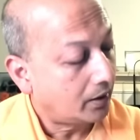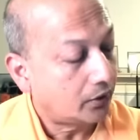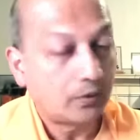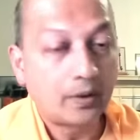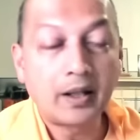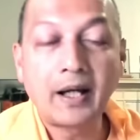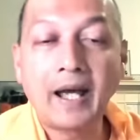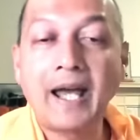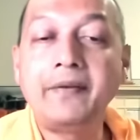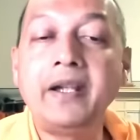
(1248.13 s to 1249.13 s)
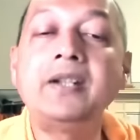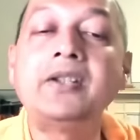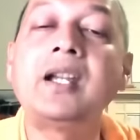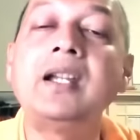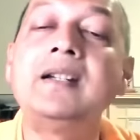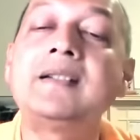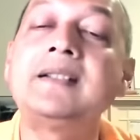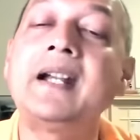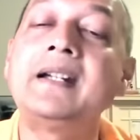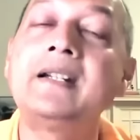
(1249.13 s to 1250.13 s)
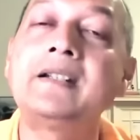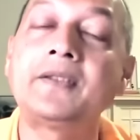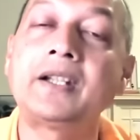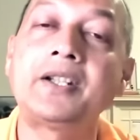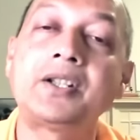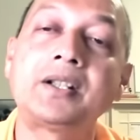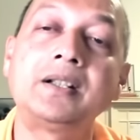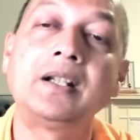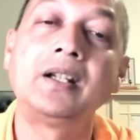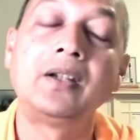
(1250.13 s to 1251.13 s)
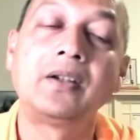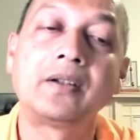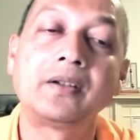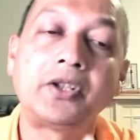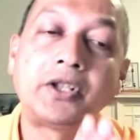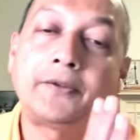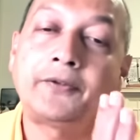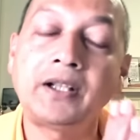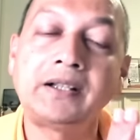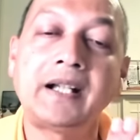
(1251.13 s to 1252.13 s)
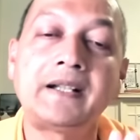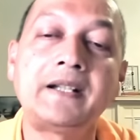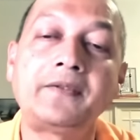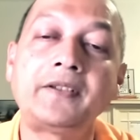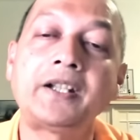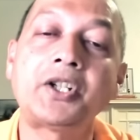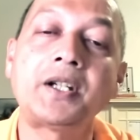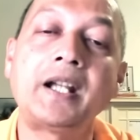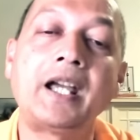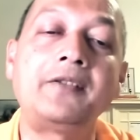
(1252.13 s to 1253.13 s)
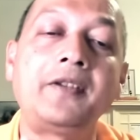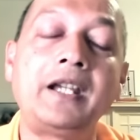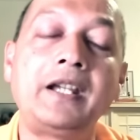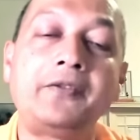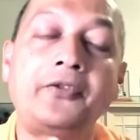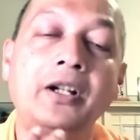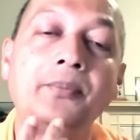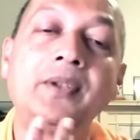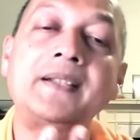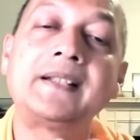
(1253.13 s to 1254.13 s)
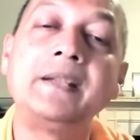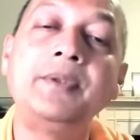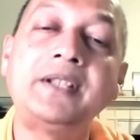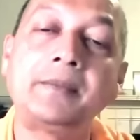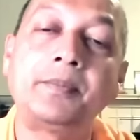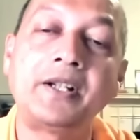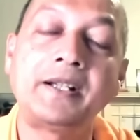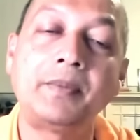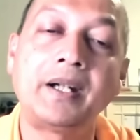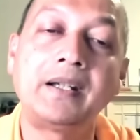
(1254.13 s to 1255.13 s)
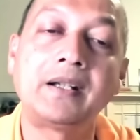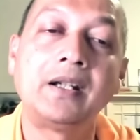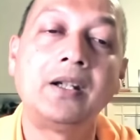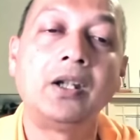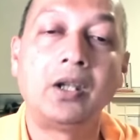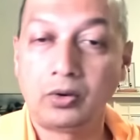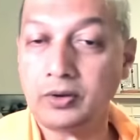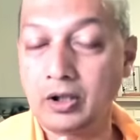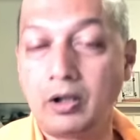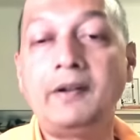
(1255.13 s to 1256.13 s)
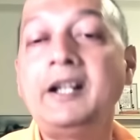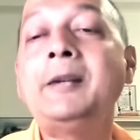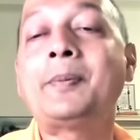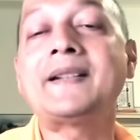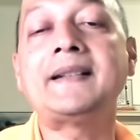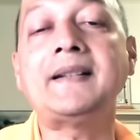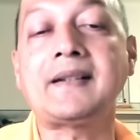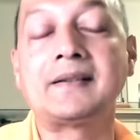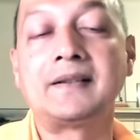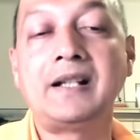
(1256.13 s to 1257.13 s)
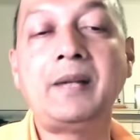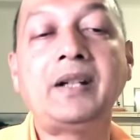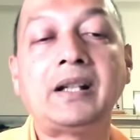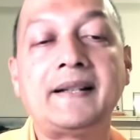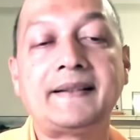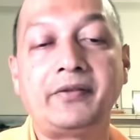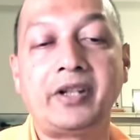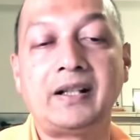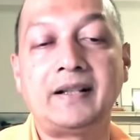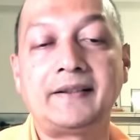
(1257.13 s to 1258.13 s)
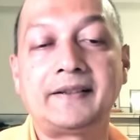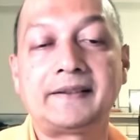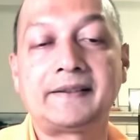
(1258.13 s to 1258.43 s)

So having changed the identification, shifted the identification away from this limited body mind to the already present limitless awareness